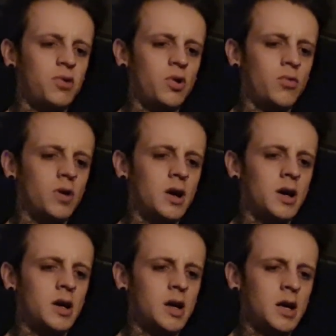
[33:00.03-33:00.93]
of
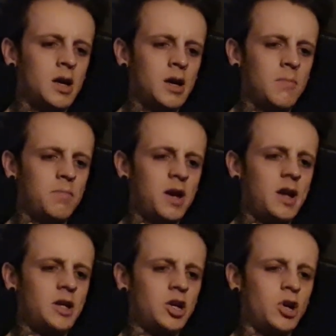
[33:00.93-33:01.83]
Bune.
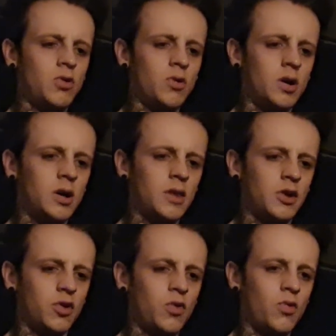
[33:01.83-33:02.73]
Be you
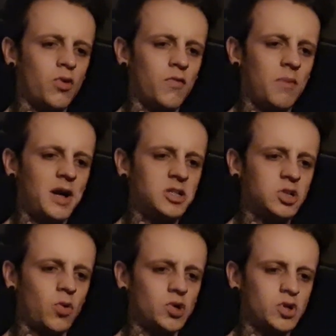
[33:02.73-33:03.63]
the tool of my